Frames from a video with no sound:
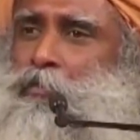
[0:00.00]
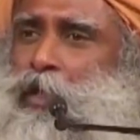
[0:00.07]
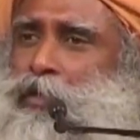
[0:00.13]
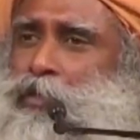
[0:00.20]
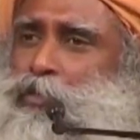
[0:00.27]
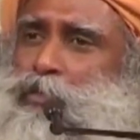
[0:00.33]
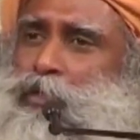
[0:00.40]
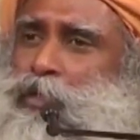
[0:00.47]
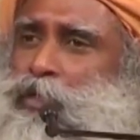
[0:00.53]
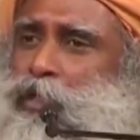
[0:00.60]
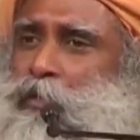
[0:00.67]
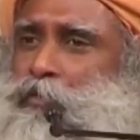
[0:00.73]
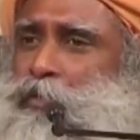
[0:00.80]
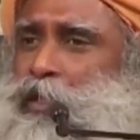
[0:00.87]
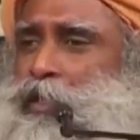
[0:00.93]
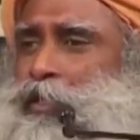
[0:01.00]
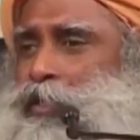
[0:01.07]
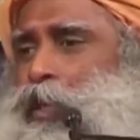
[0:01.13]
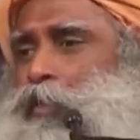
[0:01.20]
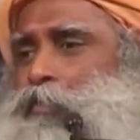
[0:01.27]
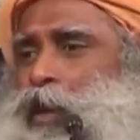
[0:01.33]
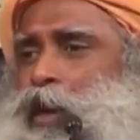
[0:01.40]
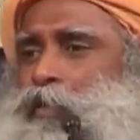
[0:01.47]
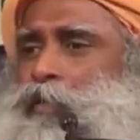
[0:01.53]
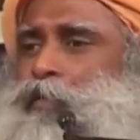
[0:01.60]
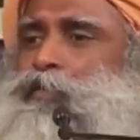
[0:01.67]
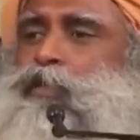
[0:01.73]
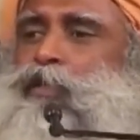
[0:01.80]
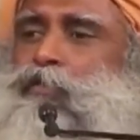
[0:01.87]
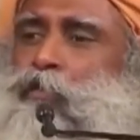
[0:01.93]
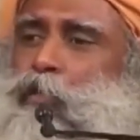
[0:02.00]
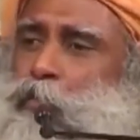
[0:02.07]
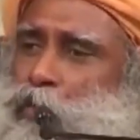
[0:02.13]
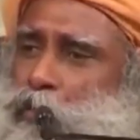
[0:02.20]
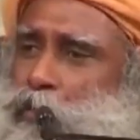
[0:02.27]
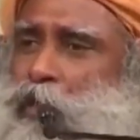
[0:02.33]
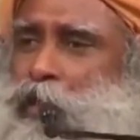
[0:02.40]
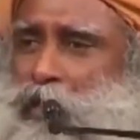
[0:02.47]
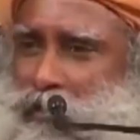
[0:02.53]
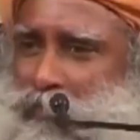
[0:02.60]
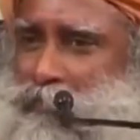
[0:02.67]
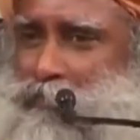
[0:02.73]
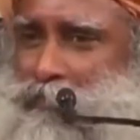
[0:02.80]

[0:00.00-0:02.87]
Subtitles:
by doing something, somehow everything will be okay.